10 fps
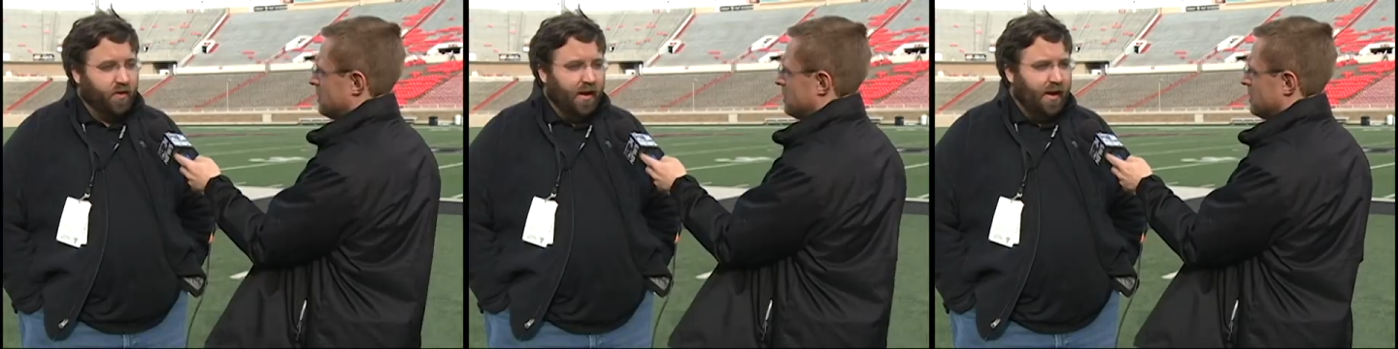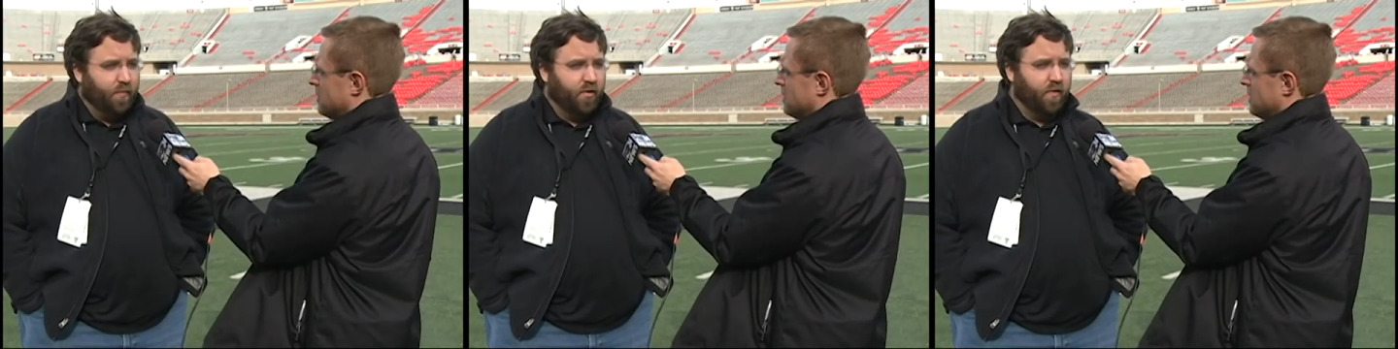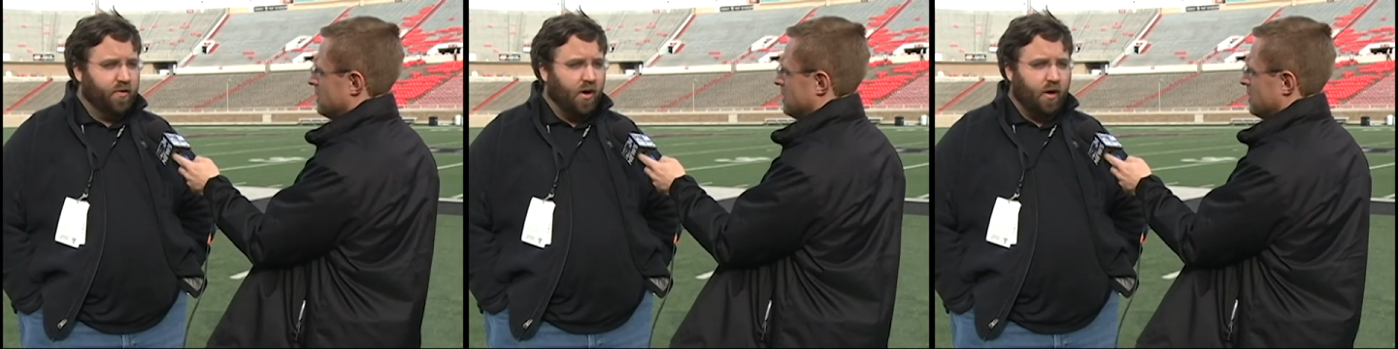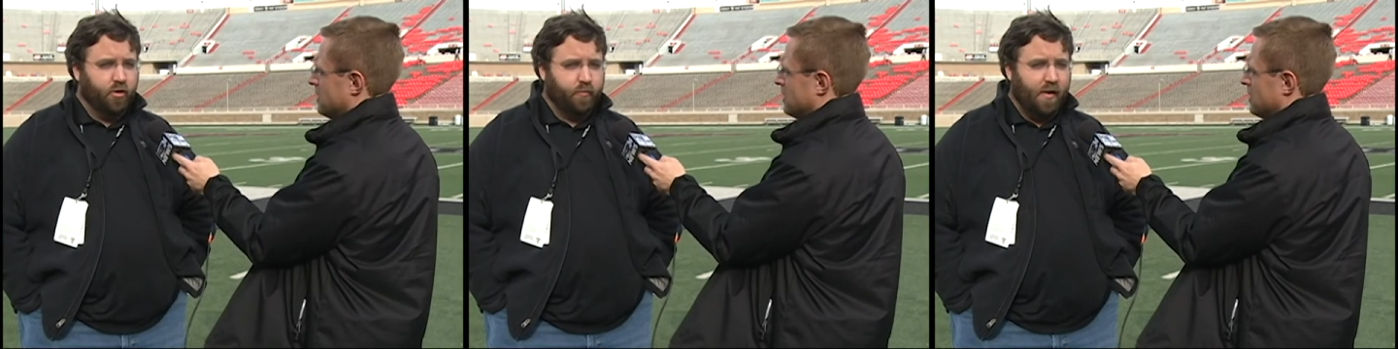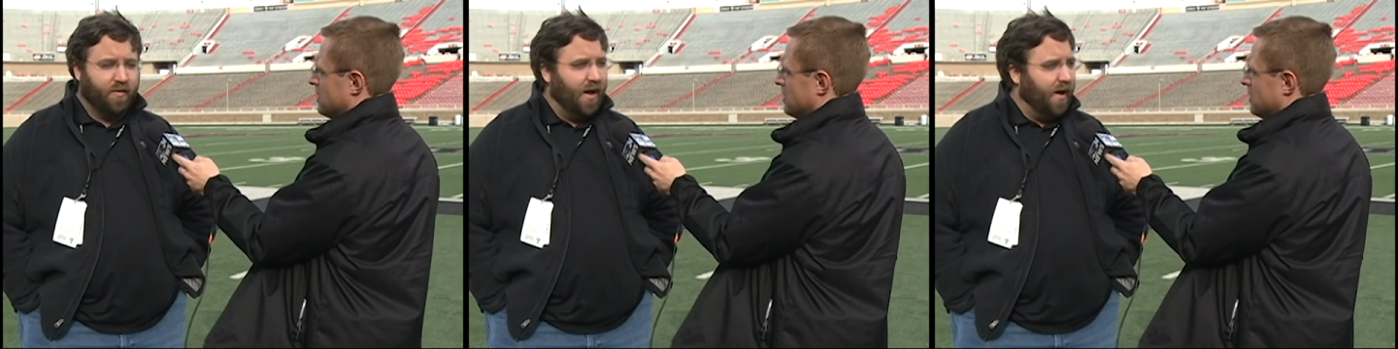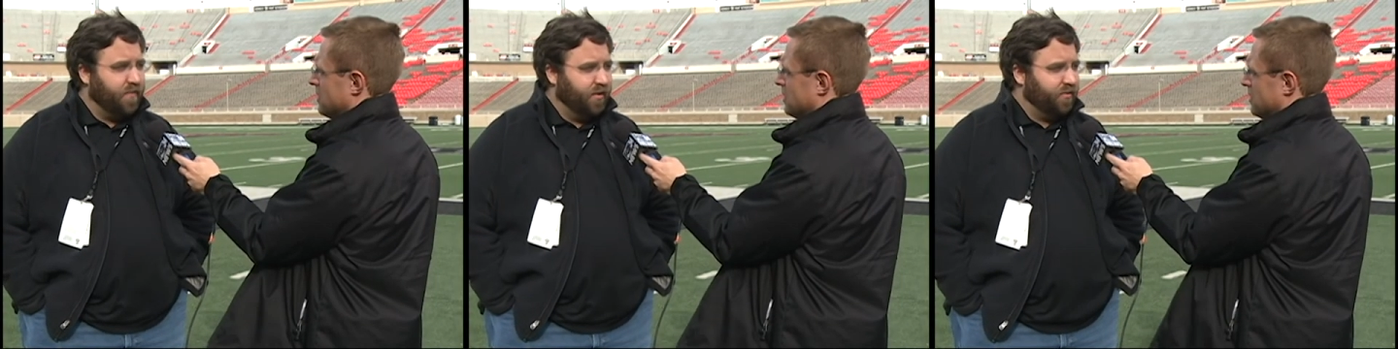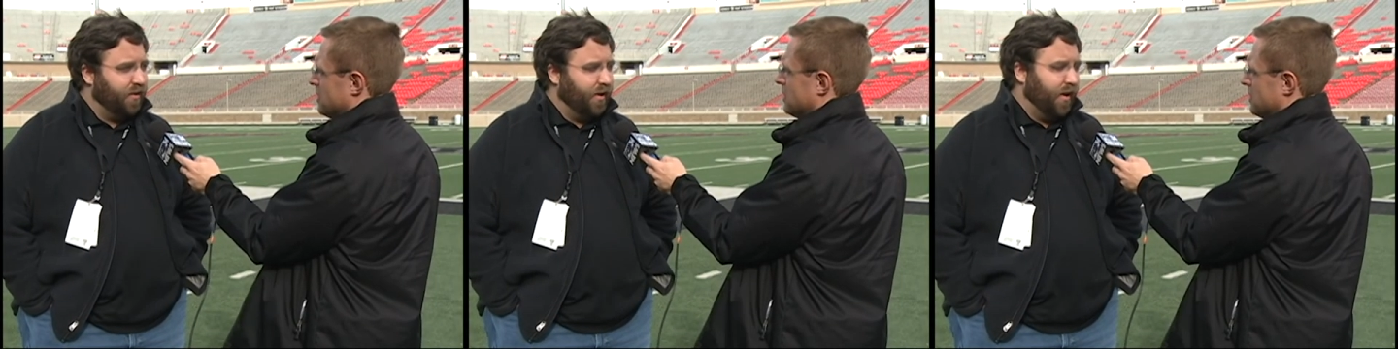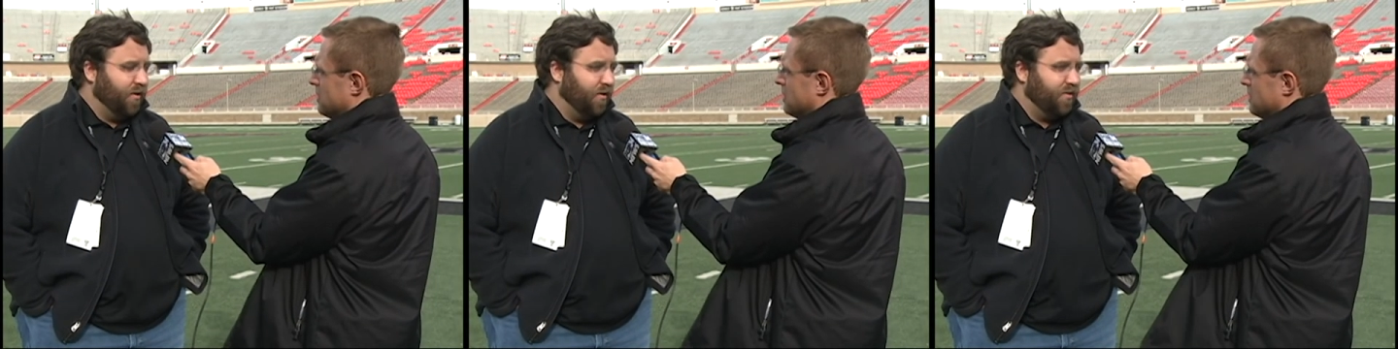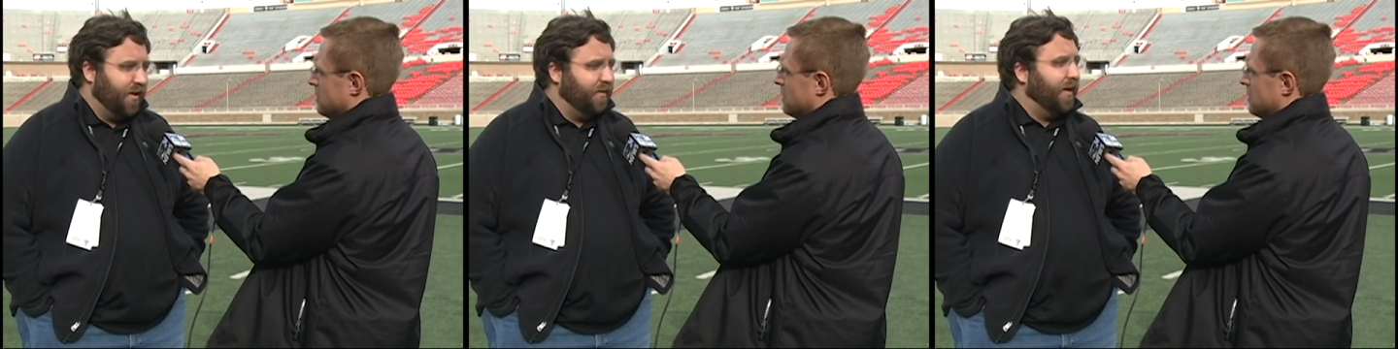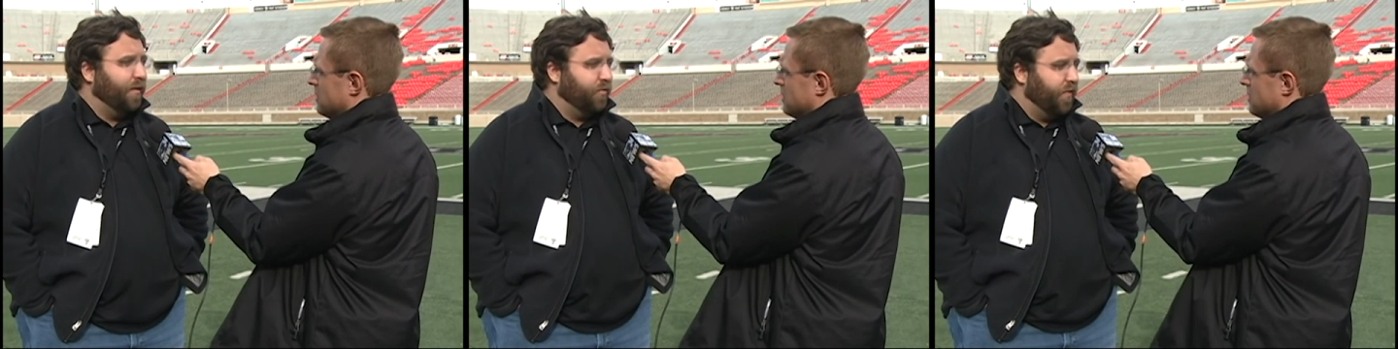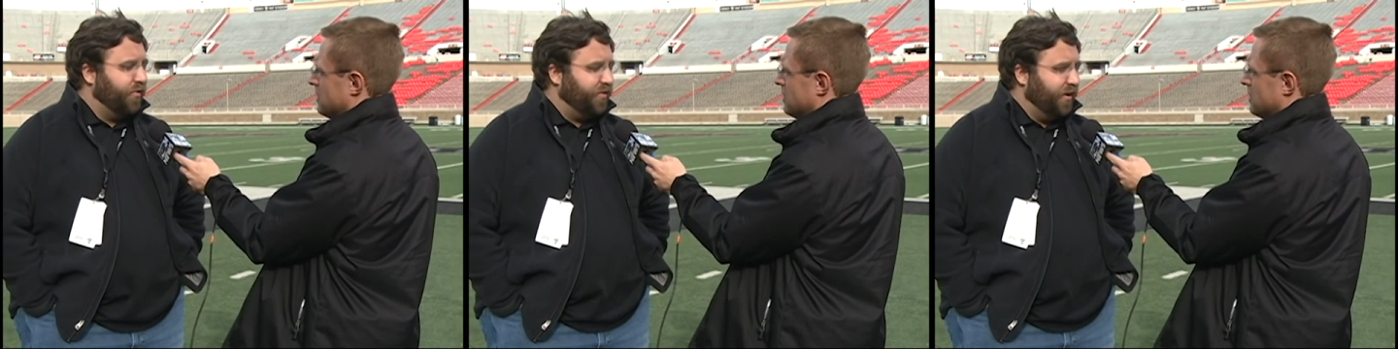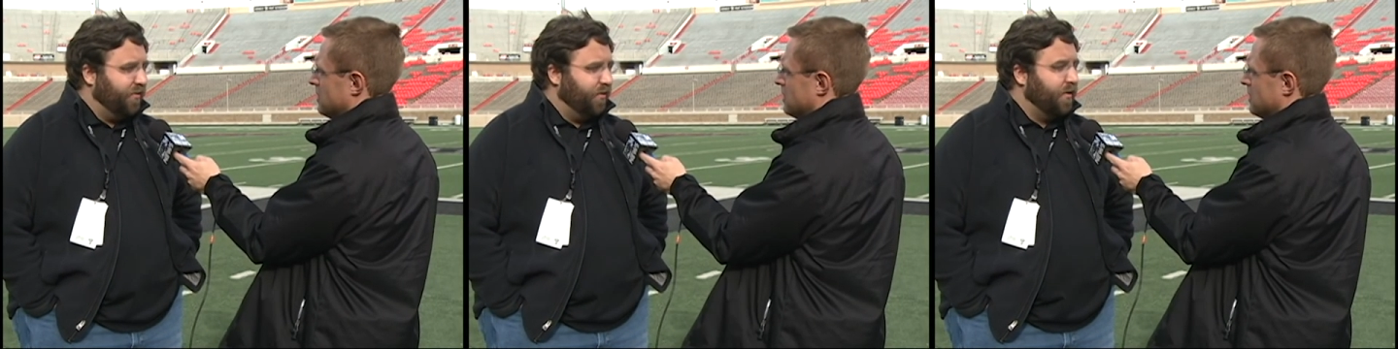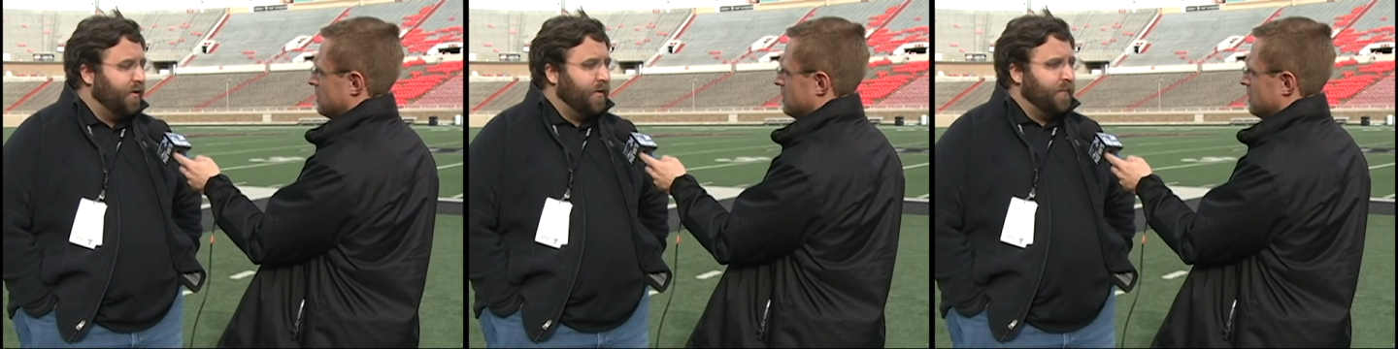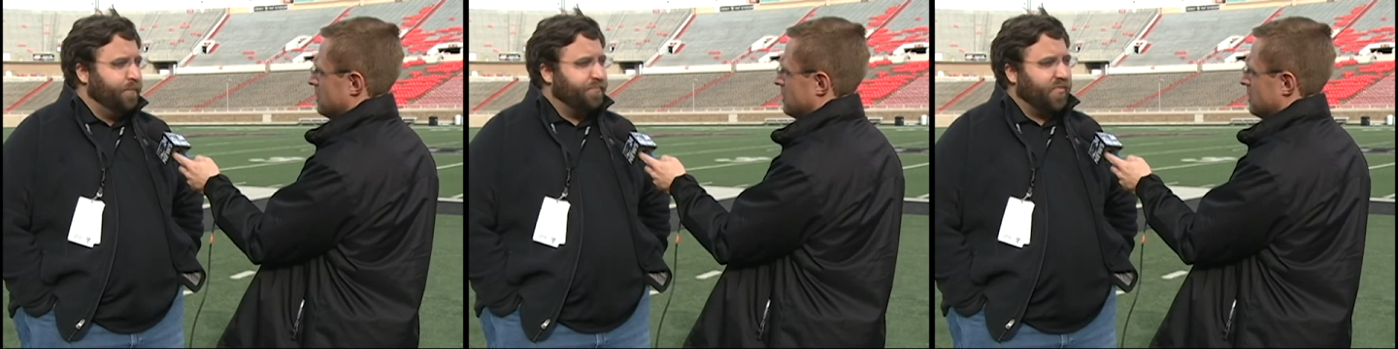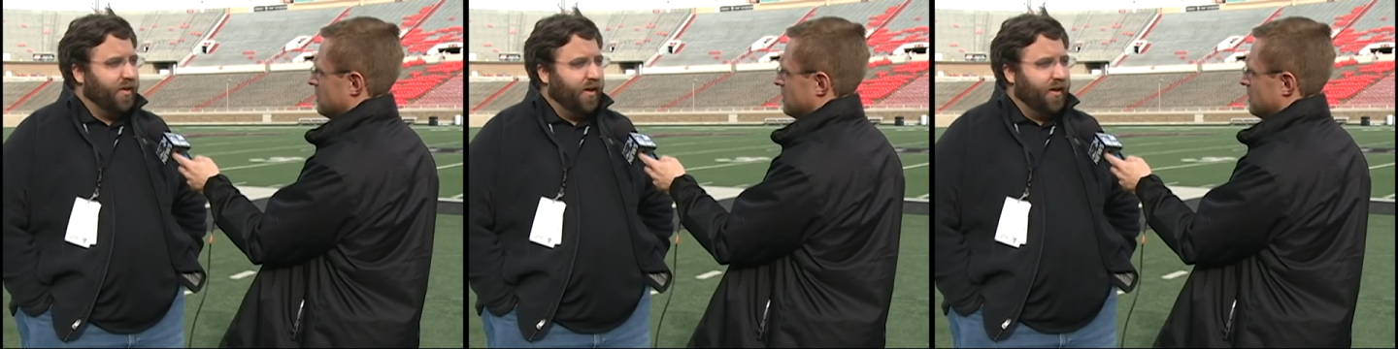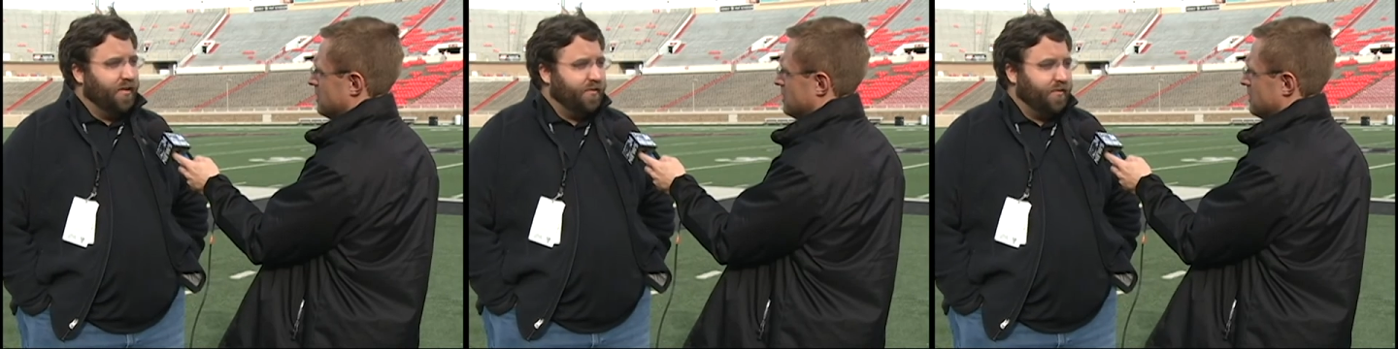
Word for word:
Speaker 1: game, the, the talk was about confidence, and, and you're 10 games into the season. It's